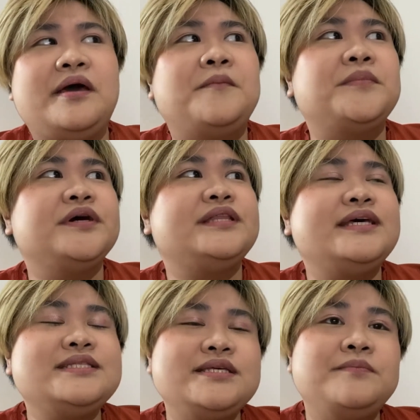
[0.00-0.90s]
But
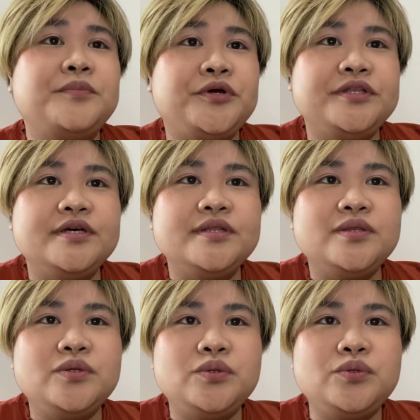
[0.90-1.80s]
it's important
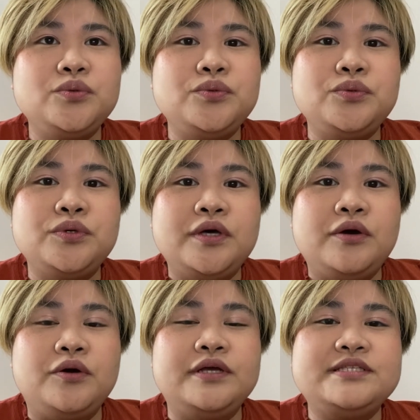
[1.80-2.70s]

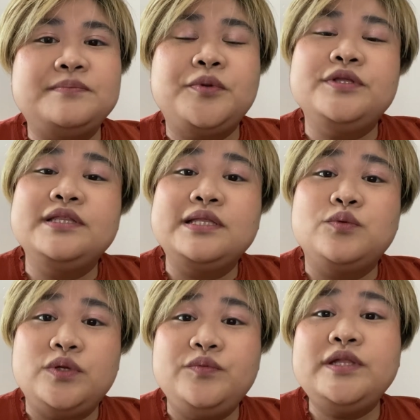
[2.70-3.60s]
that
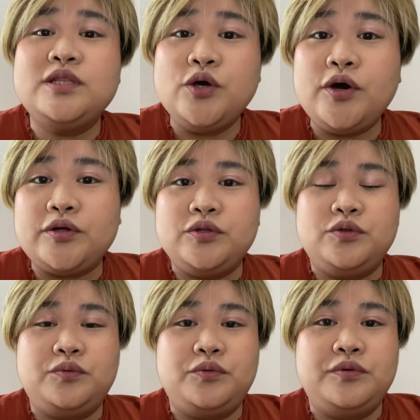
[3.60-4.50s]
when we talk
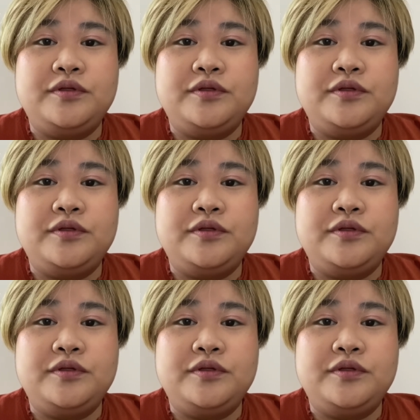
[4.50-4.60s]
to